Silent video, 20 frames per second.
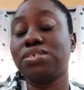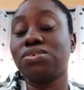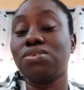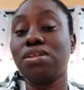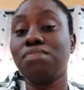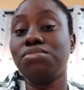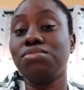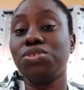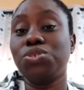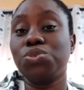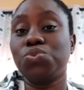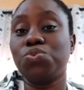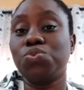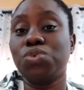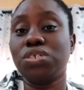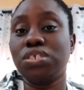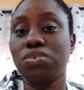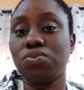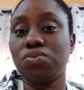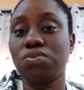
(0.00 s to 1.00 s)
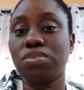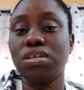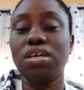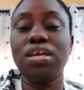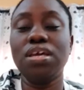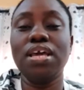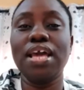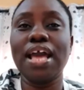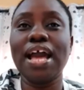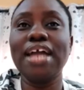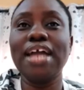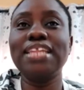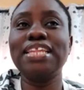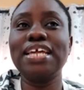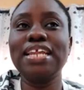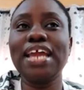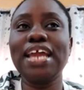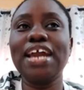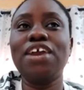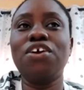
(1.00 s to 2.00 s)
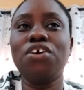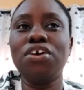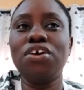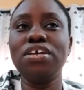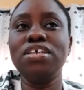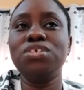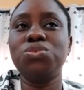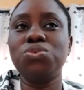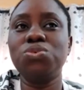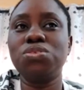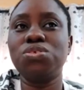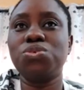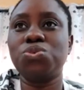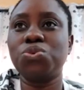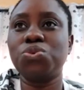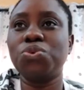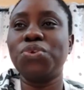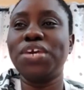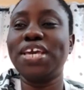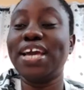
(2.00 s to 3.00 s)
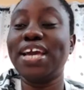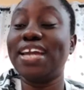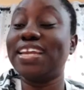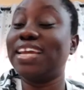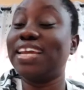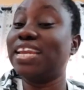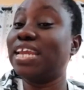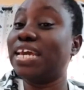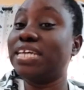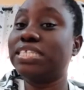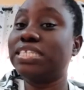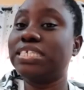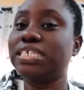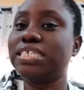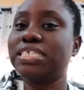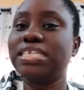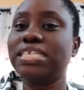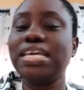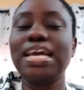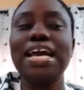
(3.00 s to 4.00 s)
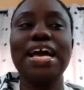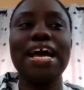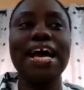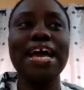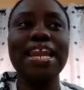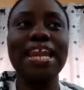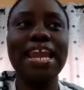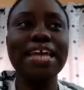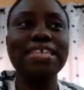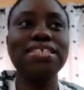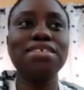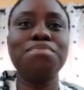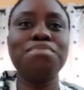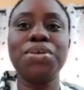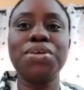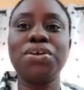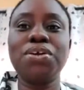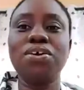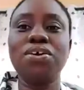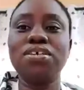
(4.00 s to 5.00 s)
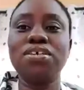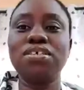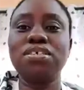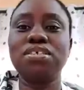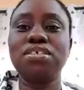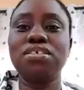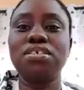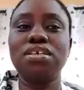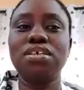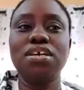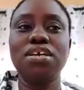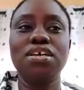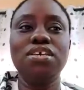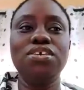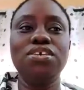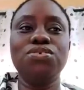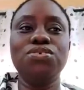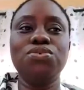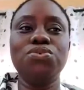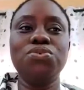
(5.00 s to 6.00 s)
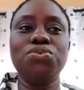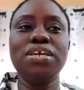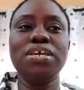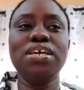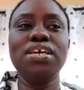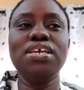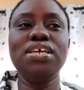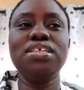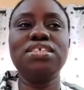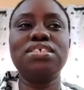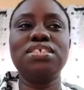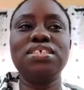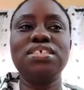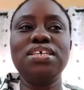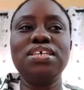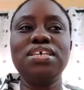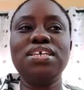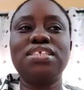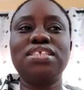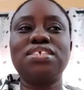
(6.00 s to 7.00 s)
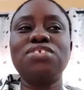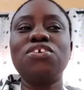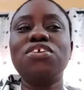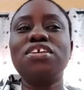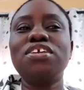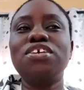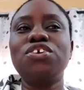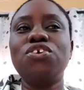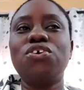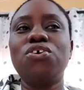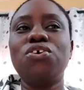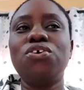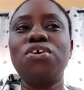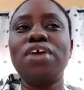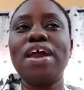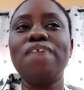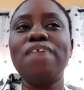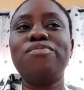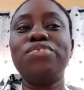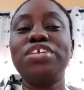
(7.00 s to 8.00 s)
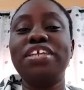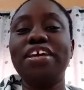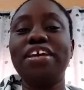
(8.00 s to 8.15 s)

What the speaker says: so let me just watch it. And then I got into the story and I liked it. I liked it because it's not your everyday